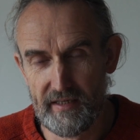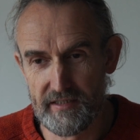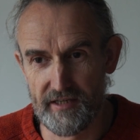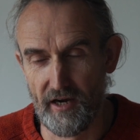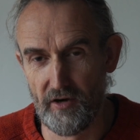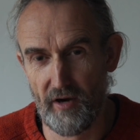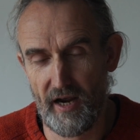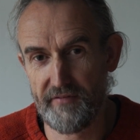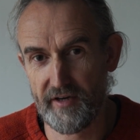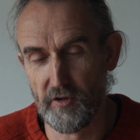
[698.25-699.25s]
So
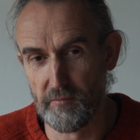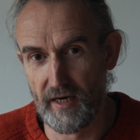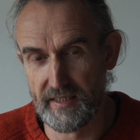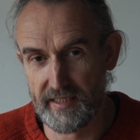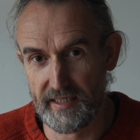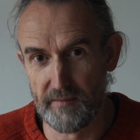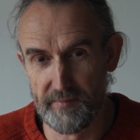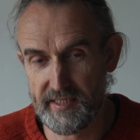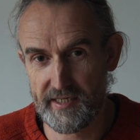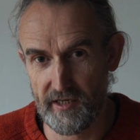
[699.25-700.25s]
having an uprising in a
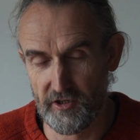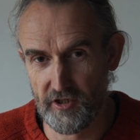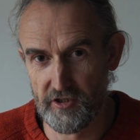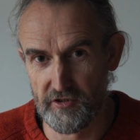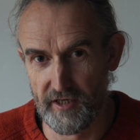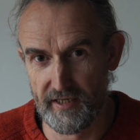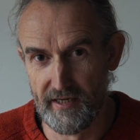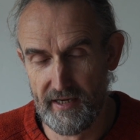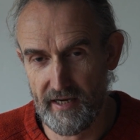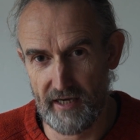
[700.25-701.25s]
particular country,
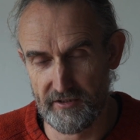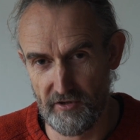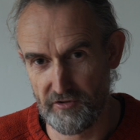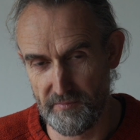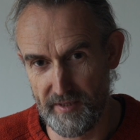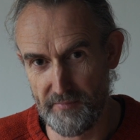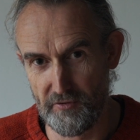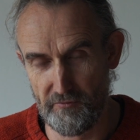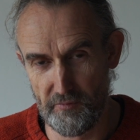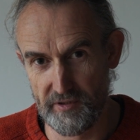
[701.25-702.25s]
as lots of
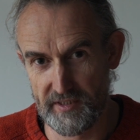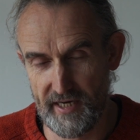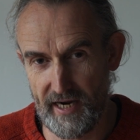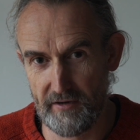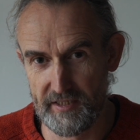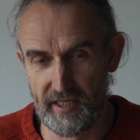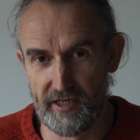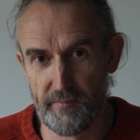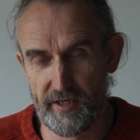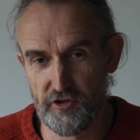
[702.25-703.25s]
people have pointed out, is a
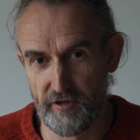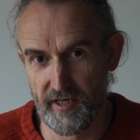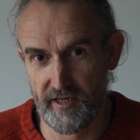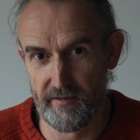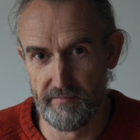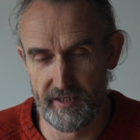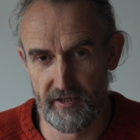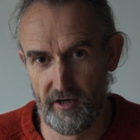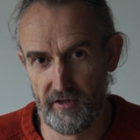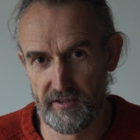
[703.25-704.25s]
little bit tricky
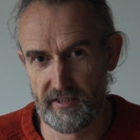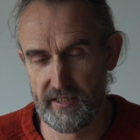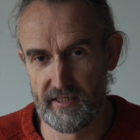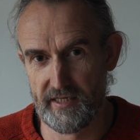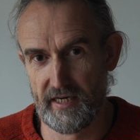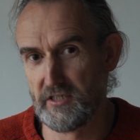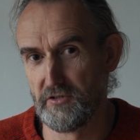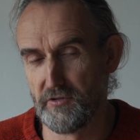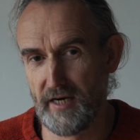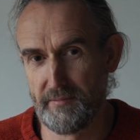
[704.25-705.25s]
because the
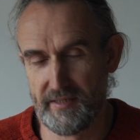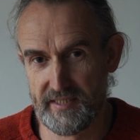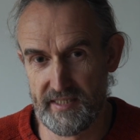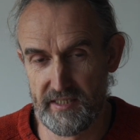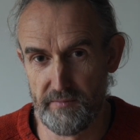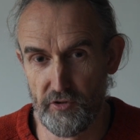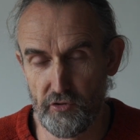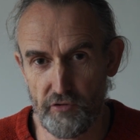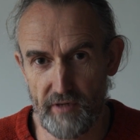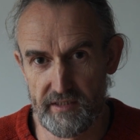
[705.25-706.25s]
international capitalist system and
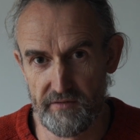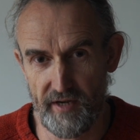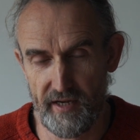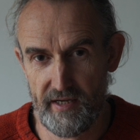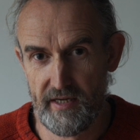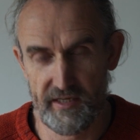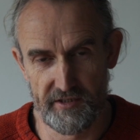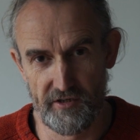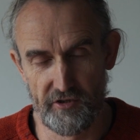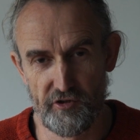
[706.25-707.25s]
all the rest of it is
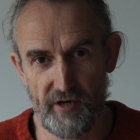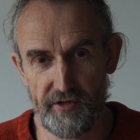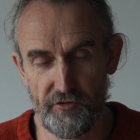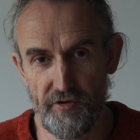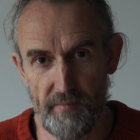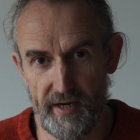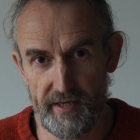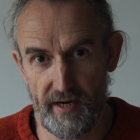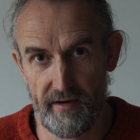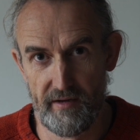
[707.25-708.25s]
going to try and
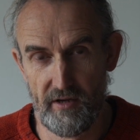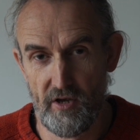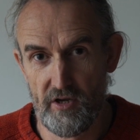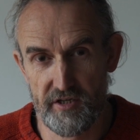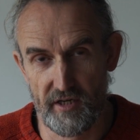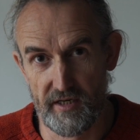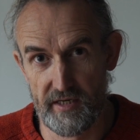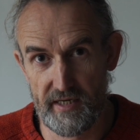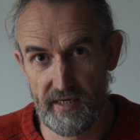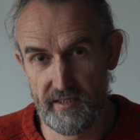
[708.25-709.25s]
undermine it. So there
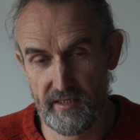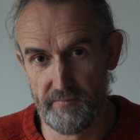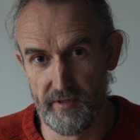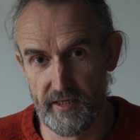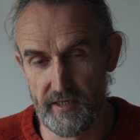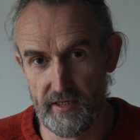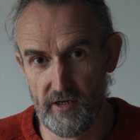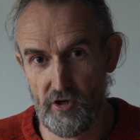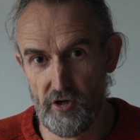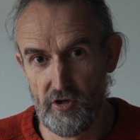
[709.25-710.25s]
needs to be
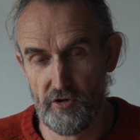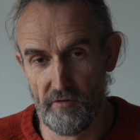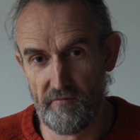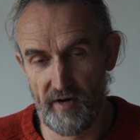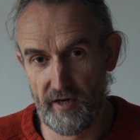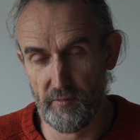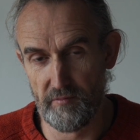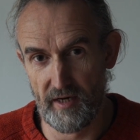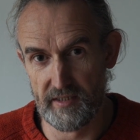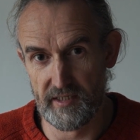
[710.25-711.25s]
non-violent
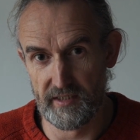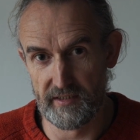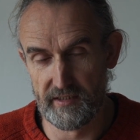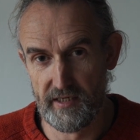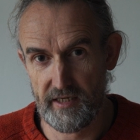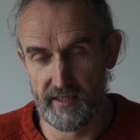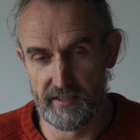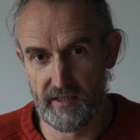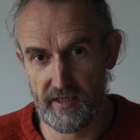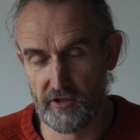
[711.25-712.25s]
uprisings
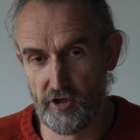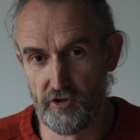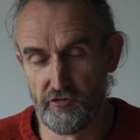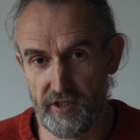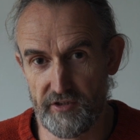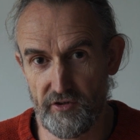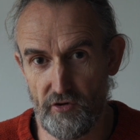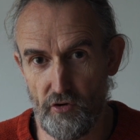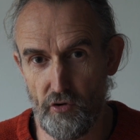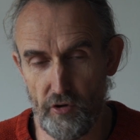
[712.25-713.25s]
in countries
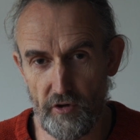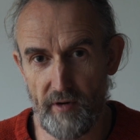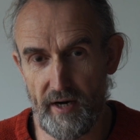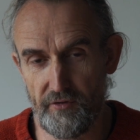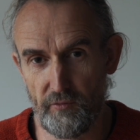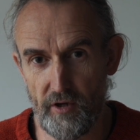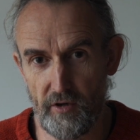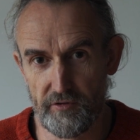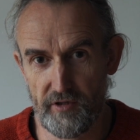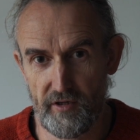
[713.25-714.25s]
all around the
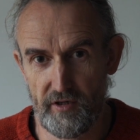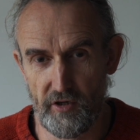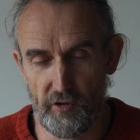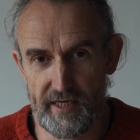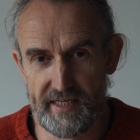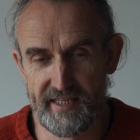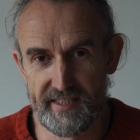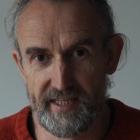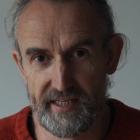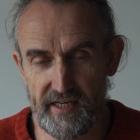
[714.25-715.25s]
world, or at least a
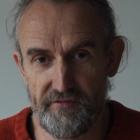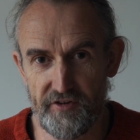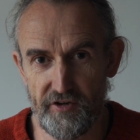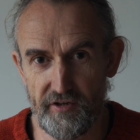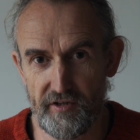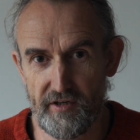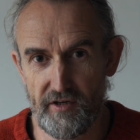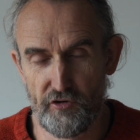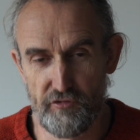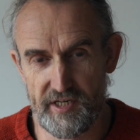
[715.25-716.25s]
significant
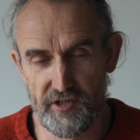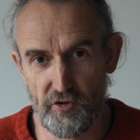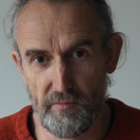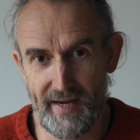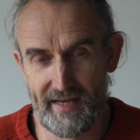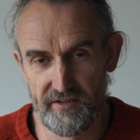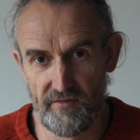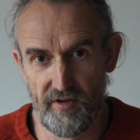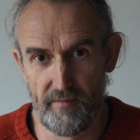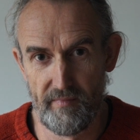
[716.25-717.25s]
critical mass
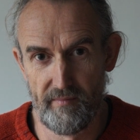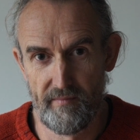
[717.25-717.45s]
of them.